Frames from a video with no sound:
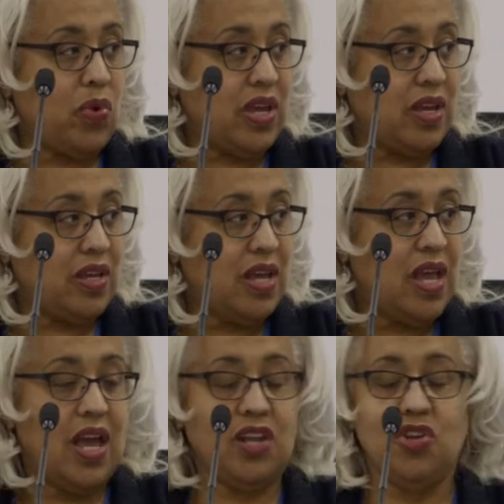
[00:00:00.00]
week,
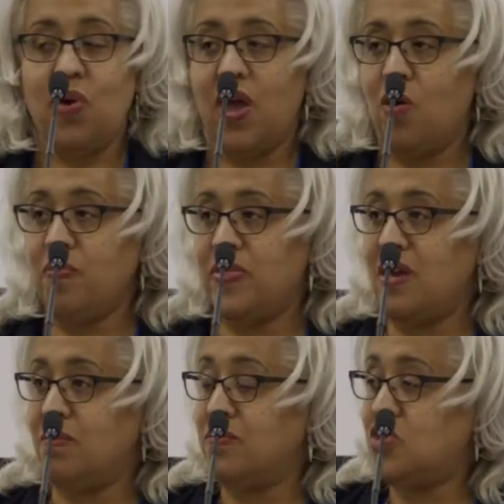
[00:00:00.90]
and you help
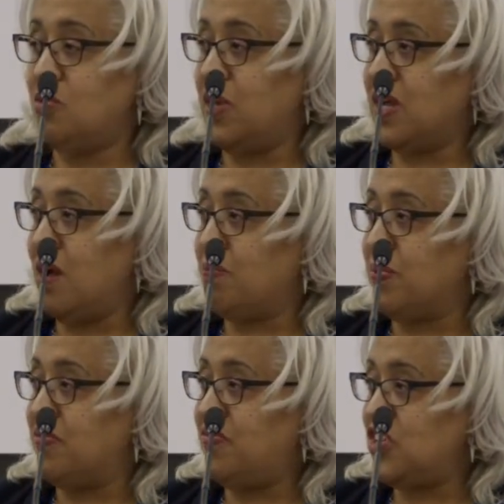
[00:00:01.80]
them to become
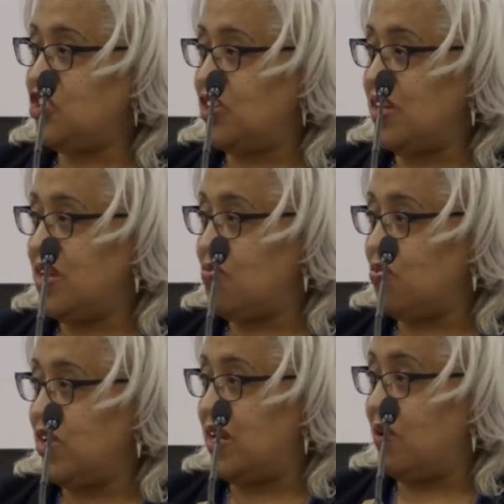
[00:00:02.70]
proficient in
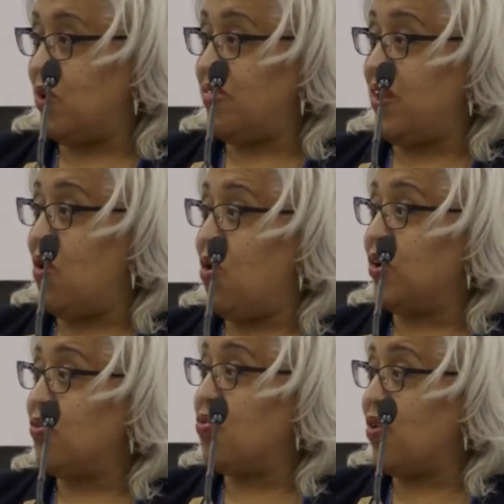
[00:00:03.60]
reading, where they're
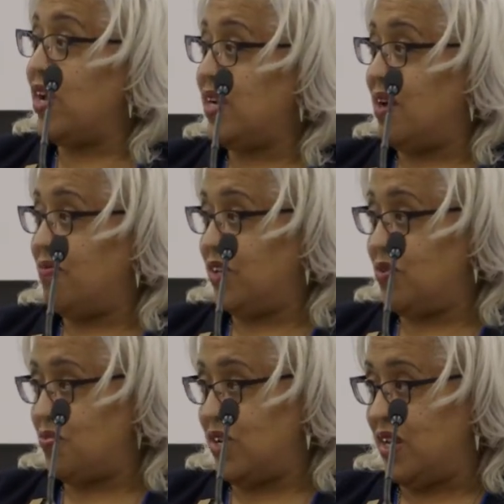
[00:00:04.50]
on grade level
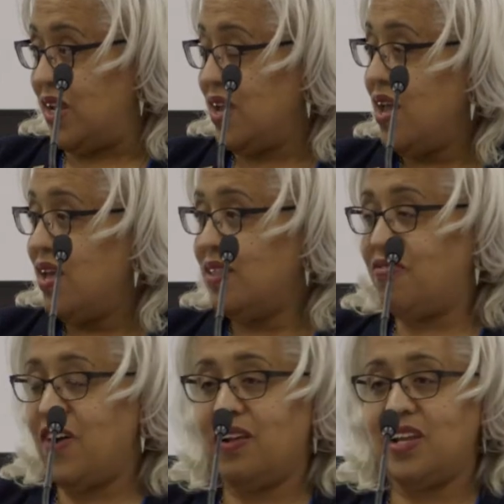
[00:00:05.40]
in reading. The
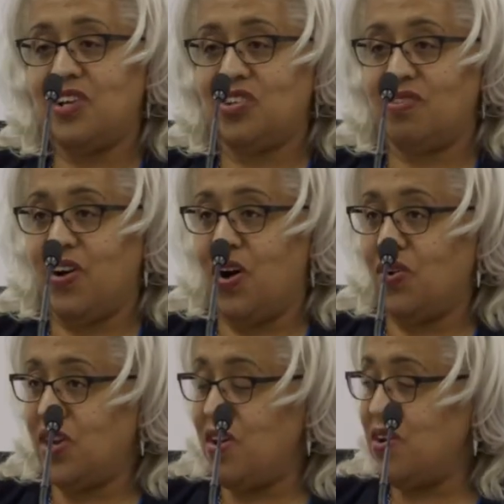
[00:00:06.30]
foundation of
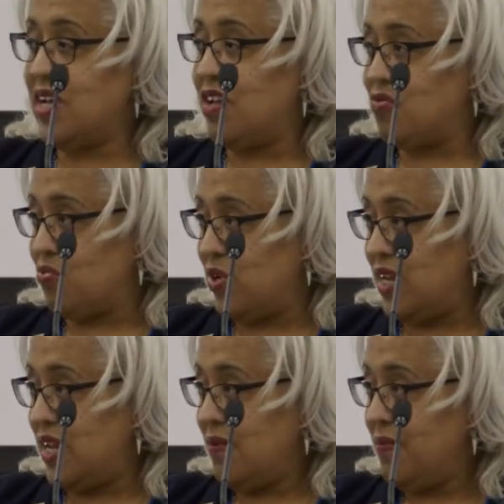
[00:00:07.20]
all learning is
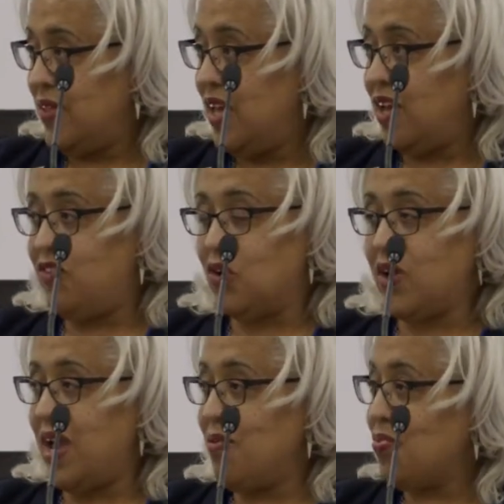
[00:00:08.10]
reading. If you
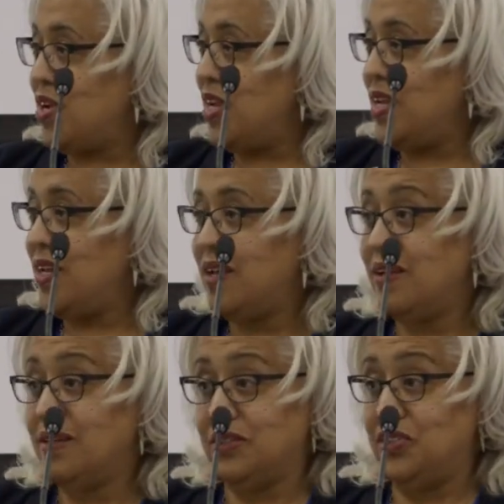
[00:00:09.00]
can't read,
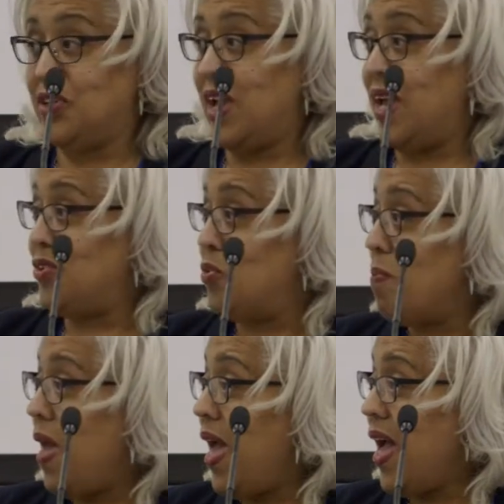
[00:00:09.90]
you can't do
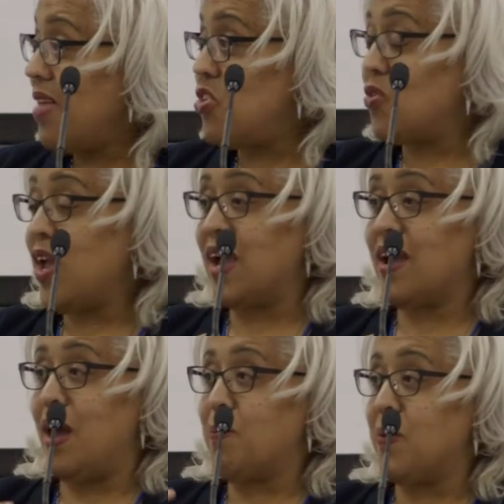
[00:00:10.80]
math, you can't
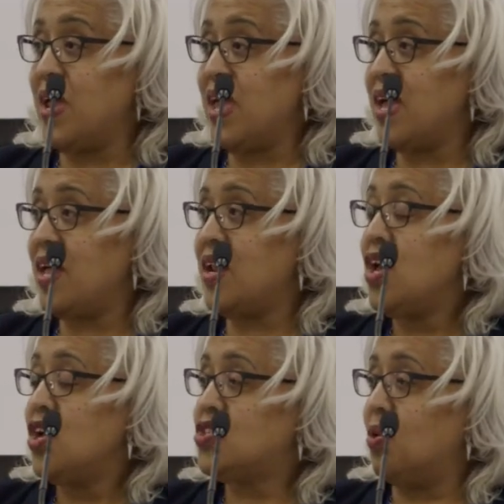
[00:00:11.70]
comprehend.
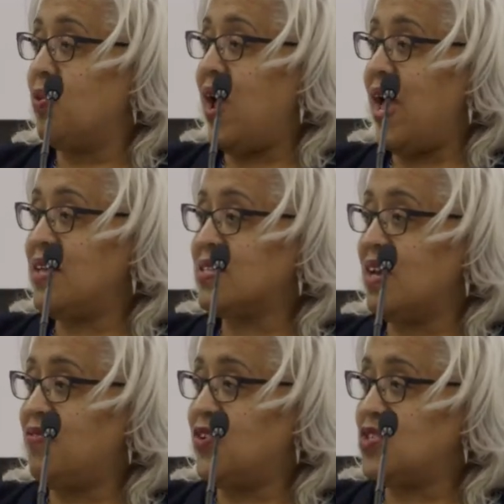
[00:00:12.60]
So we're
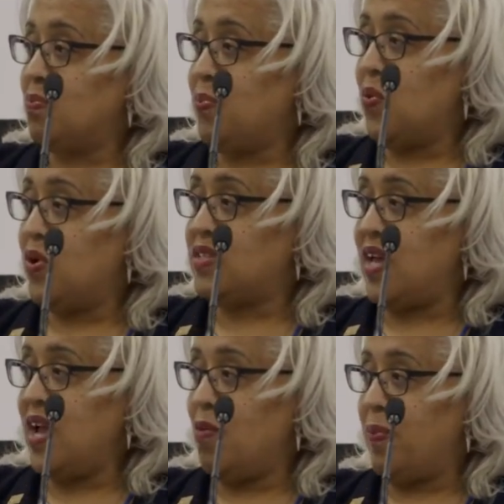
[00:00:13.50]
asking for support to
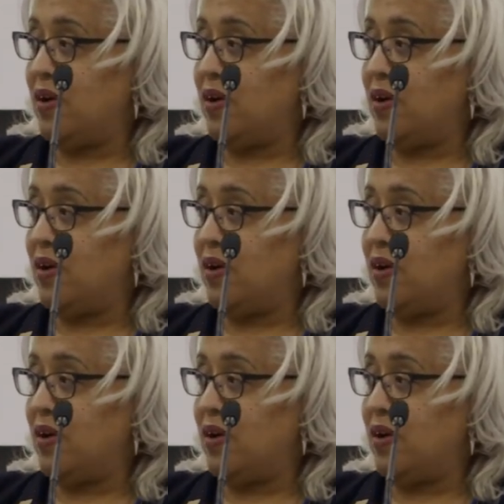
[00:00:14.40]
help